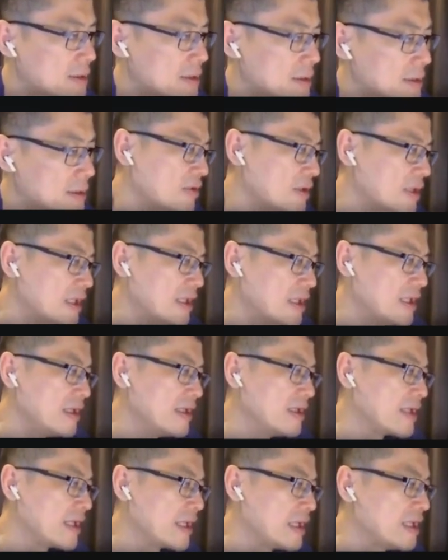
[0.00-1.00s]
So
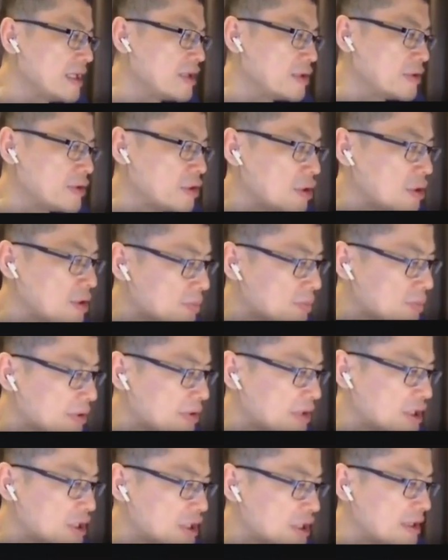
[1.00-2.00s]
taking a short
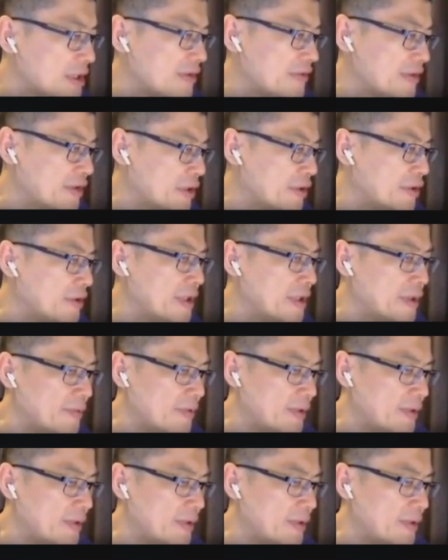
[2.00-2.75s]
position in security,